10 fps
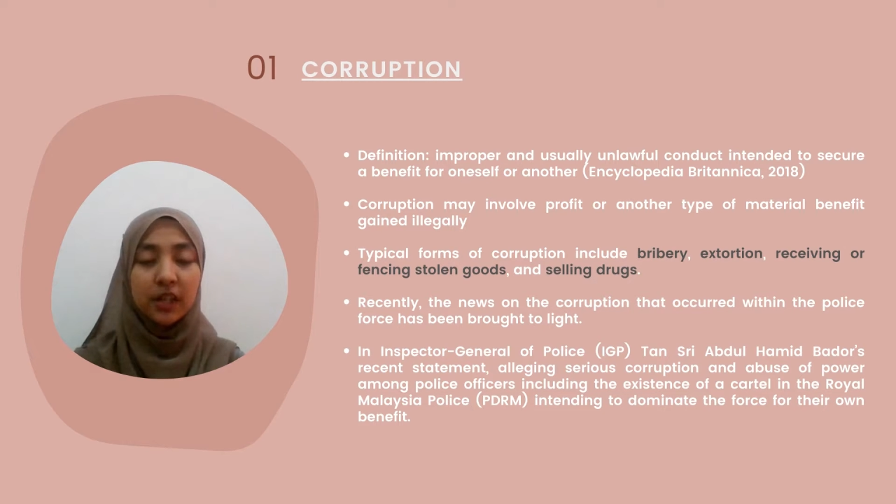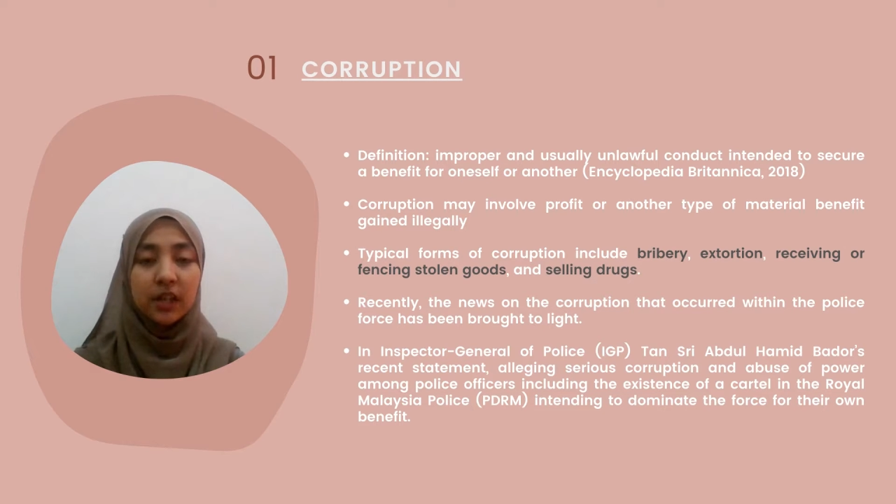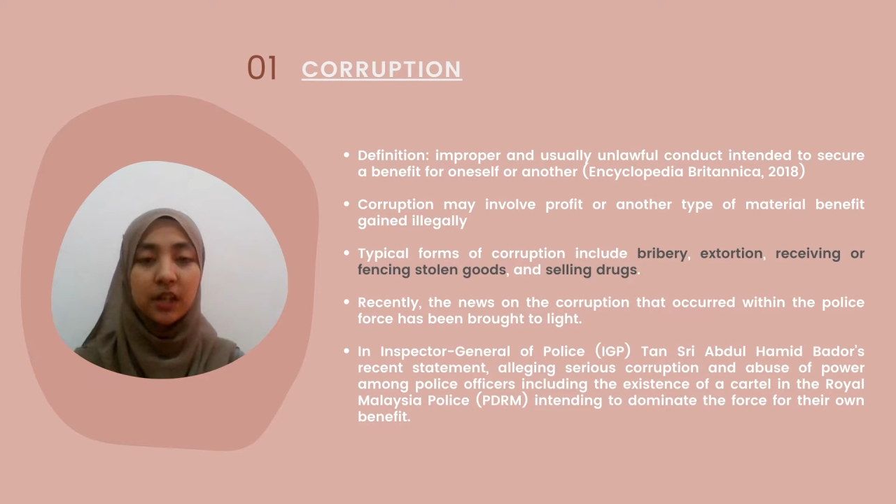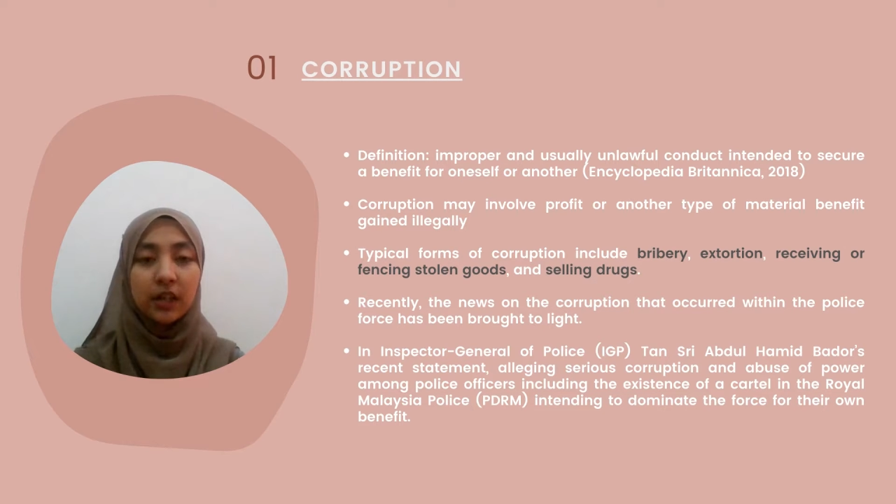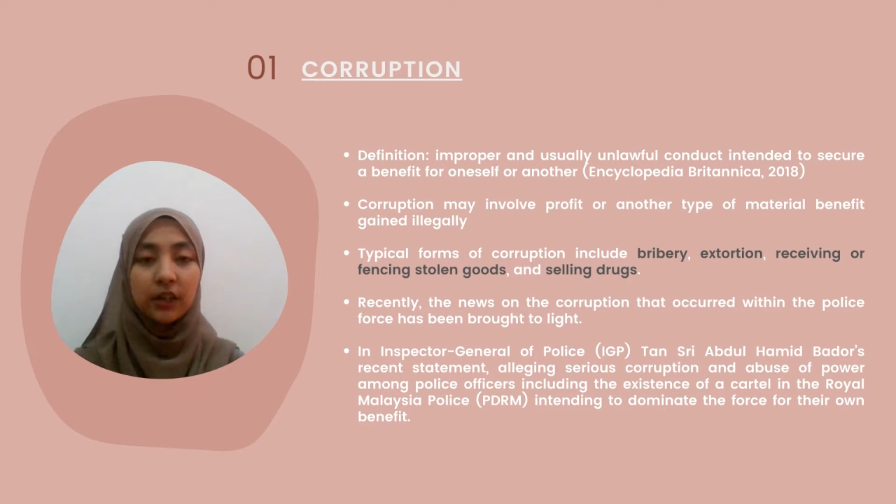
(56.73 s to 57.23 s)

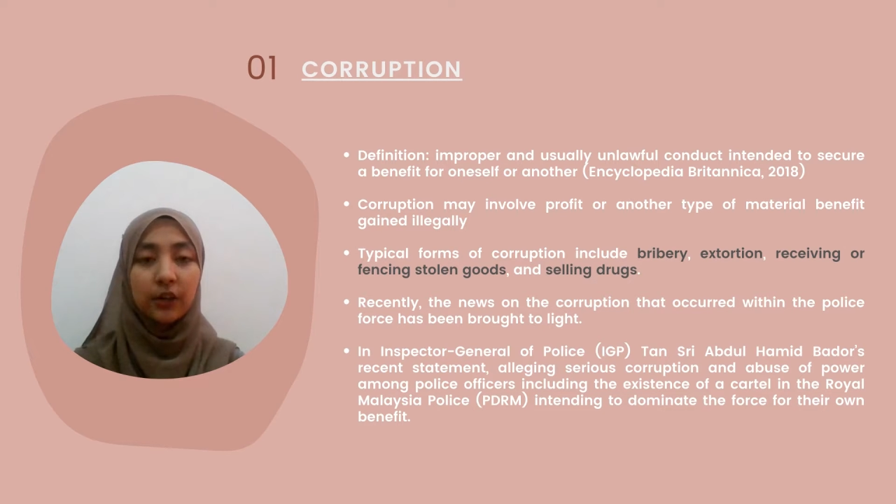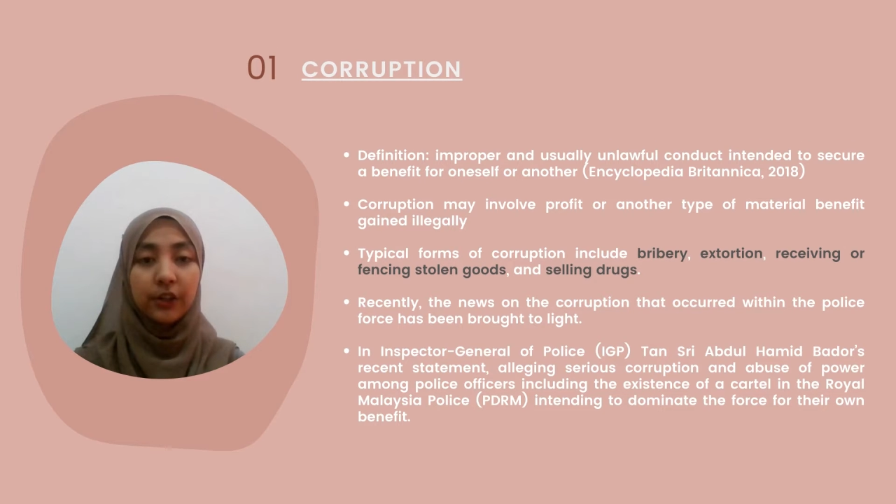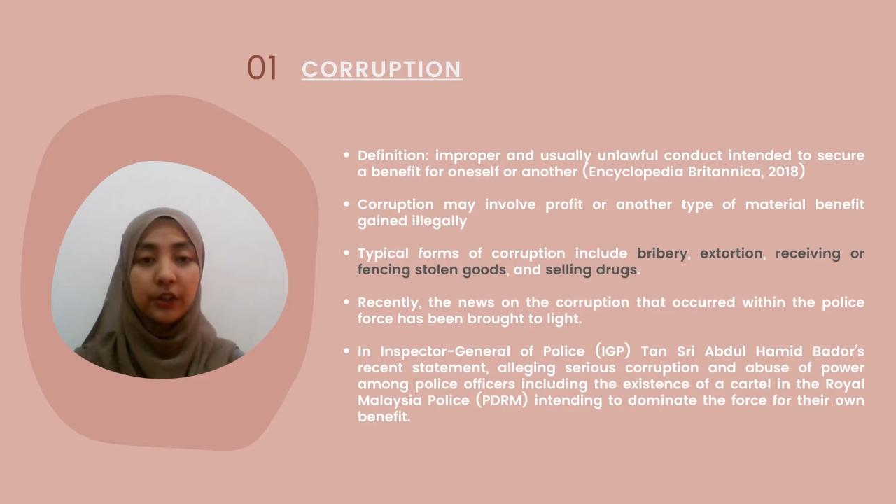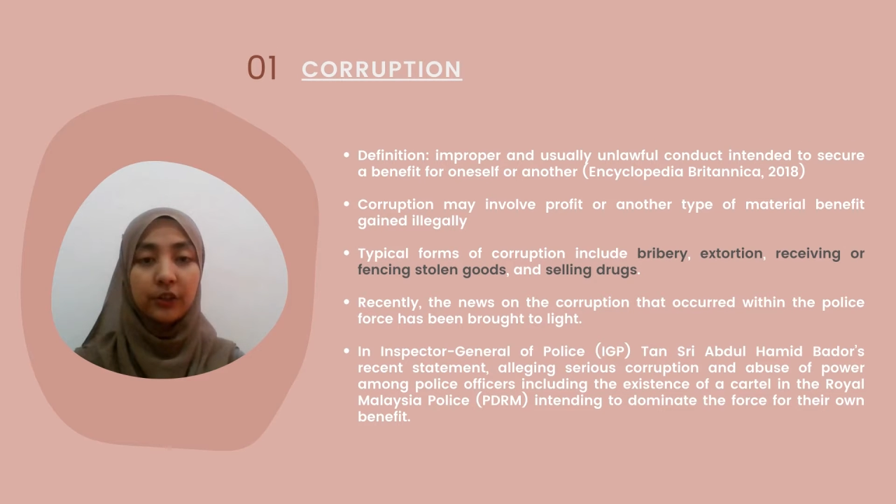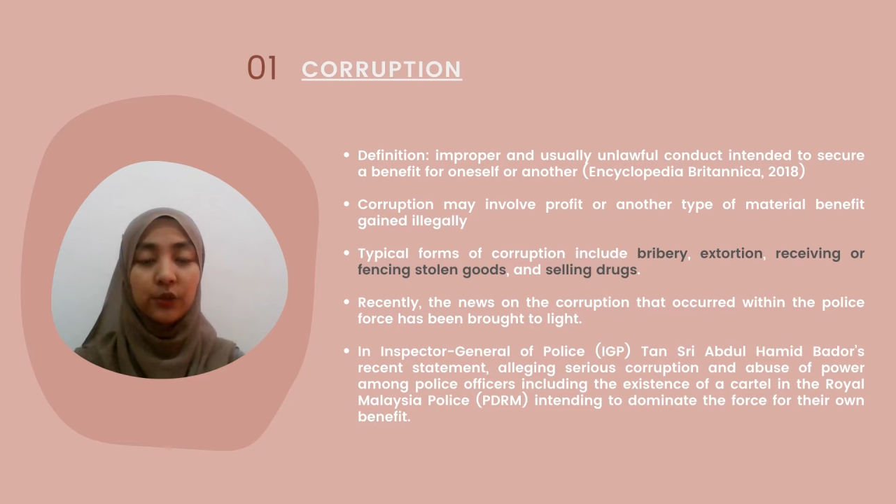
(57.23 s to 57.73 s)

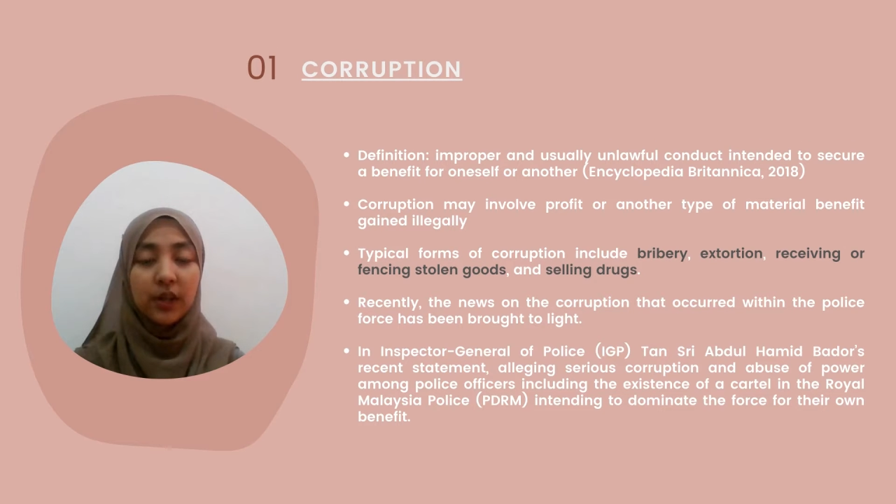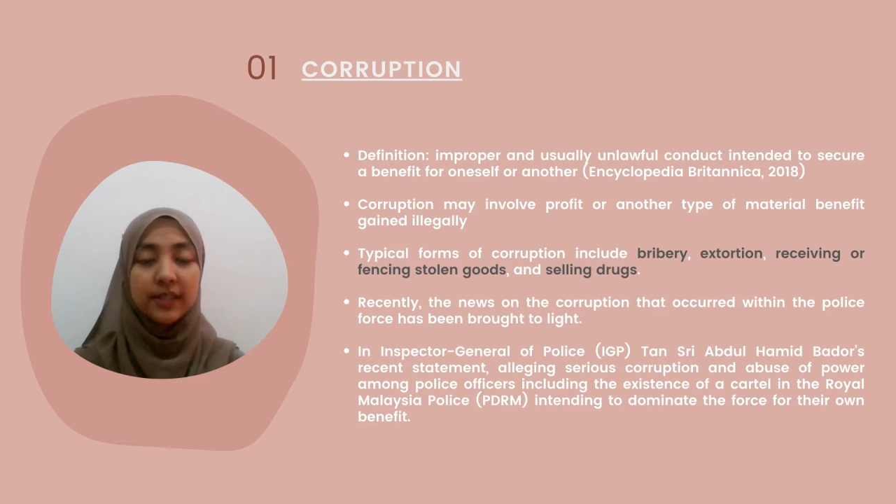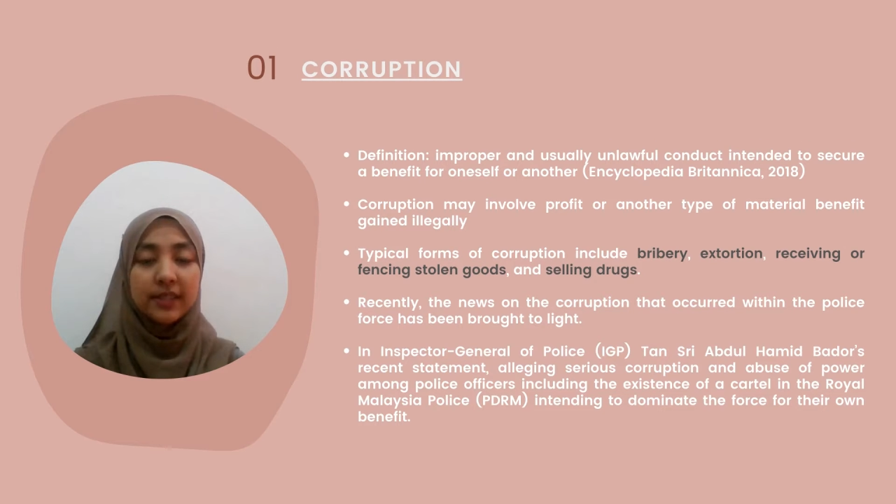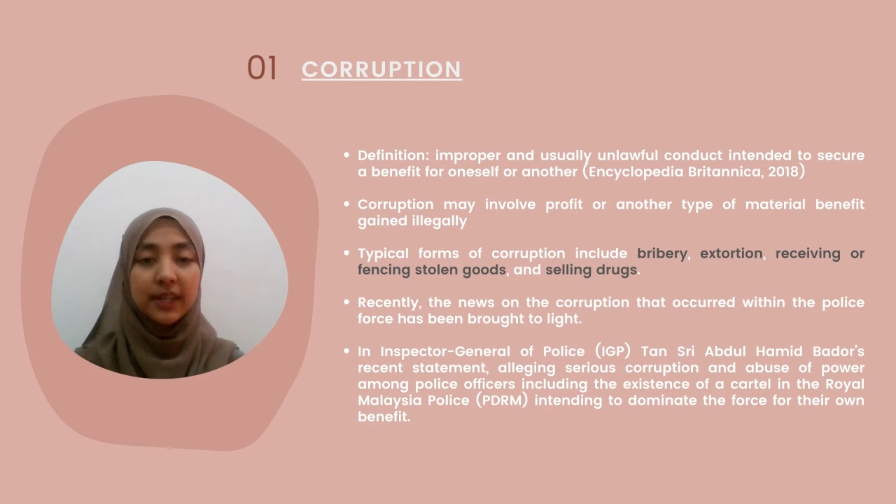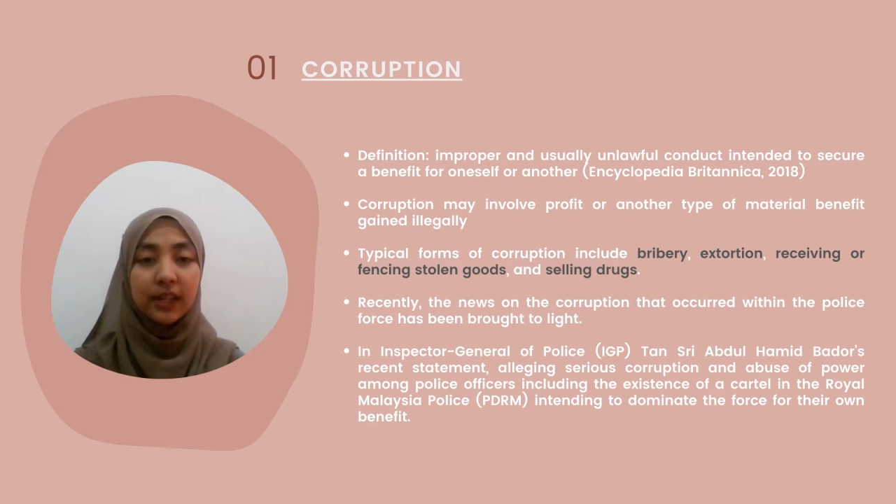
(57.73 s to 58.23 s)
According to
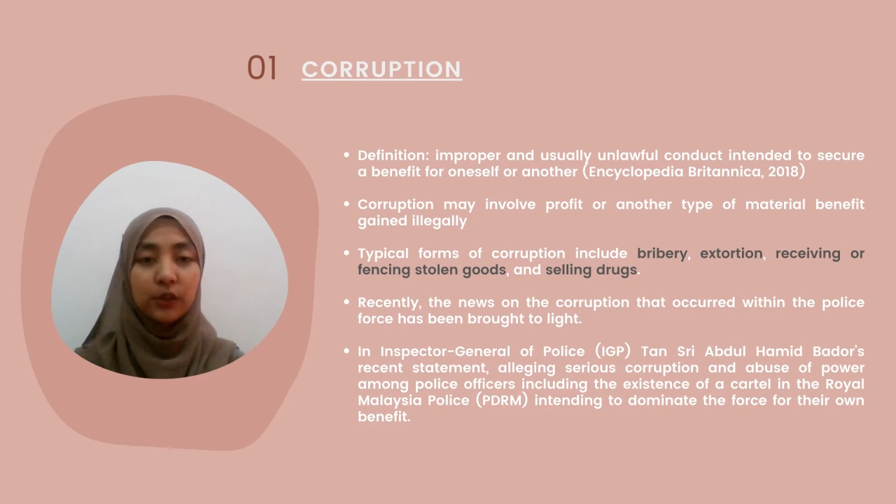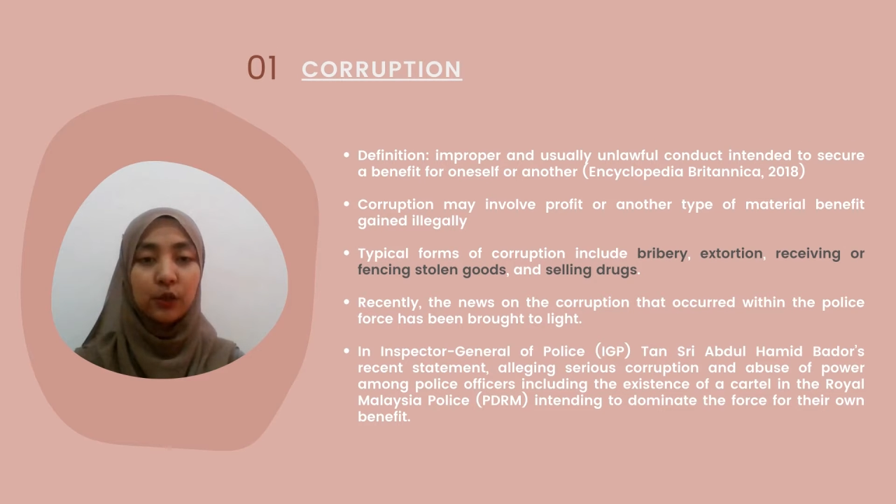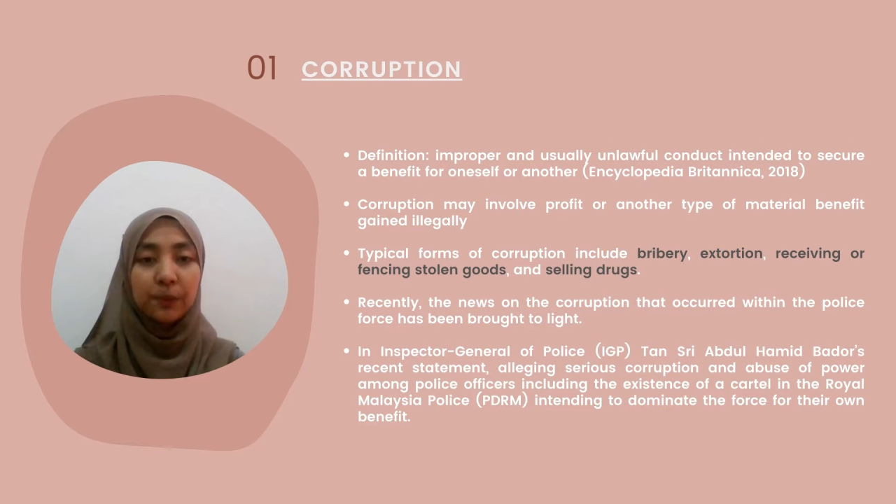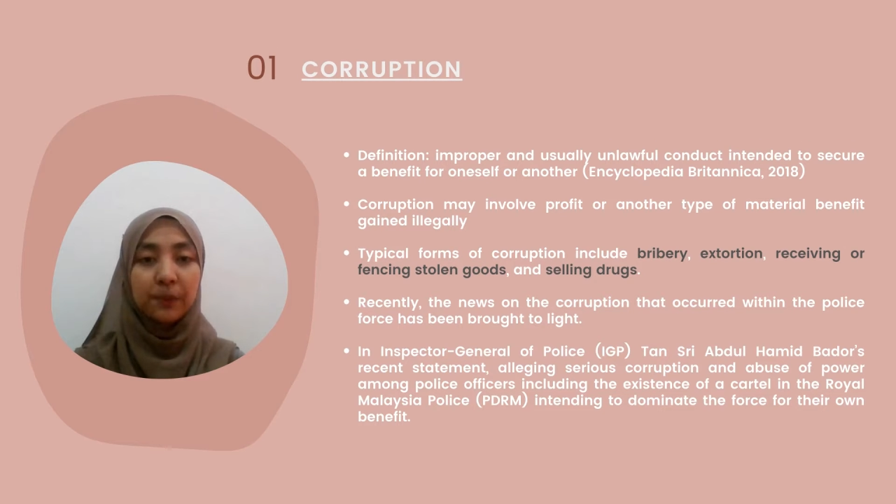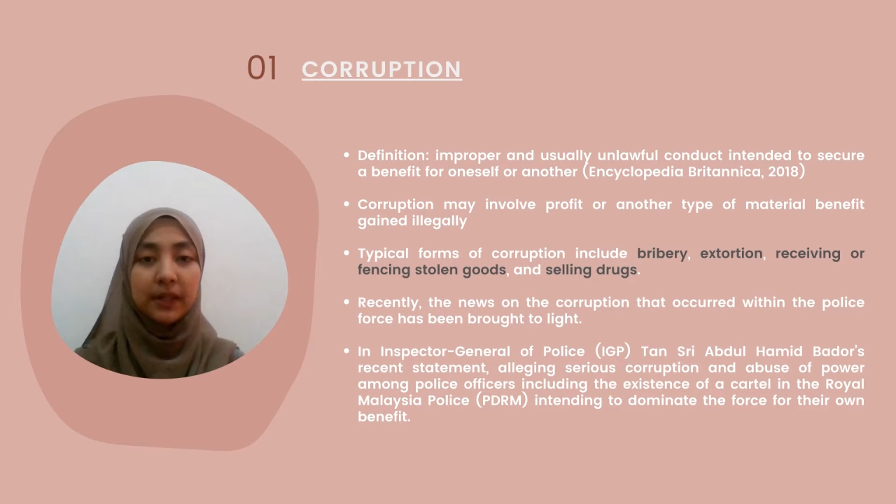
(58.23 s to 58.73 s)

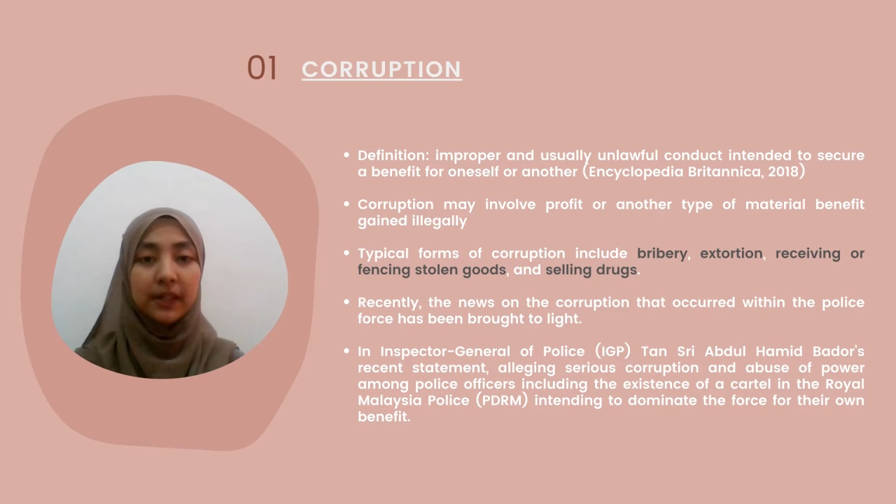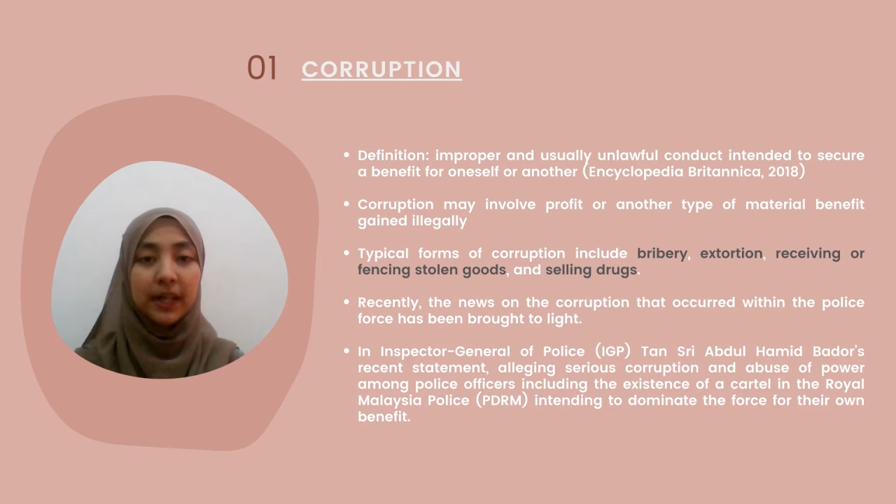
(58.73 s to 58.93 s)
Encyclopedia